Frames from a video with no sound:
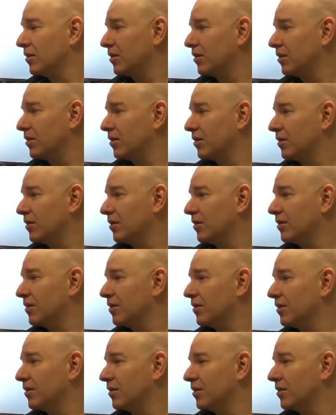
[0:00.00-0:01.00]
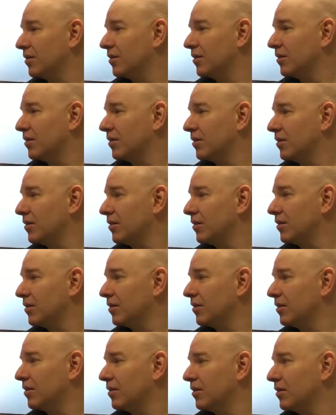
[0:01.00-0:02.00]

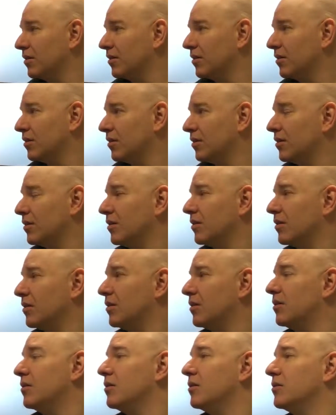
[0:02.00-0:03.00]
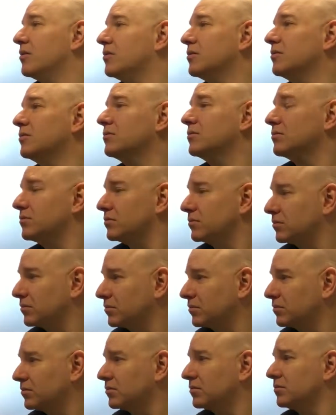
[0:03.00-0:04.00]

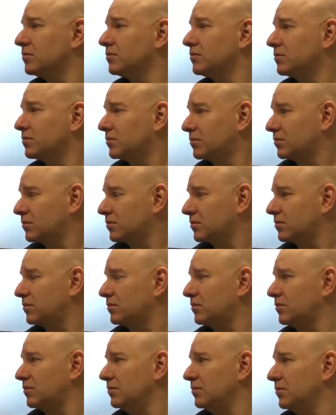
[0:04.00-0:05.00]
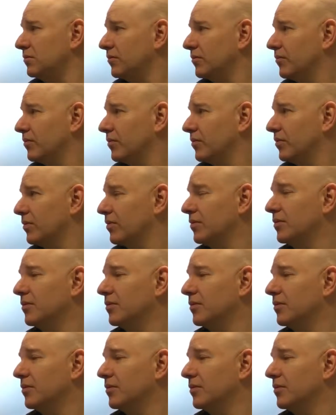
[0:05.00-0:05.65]
[no speech]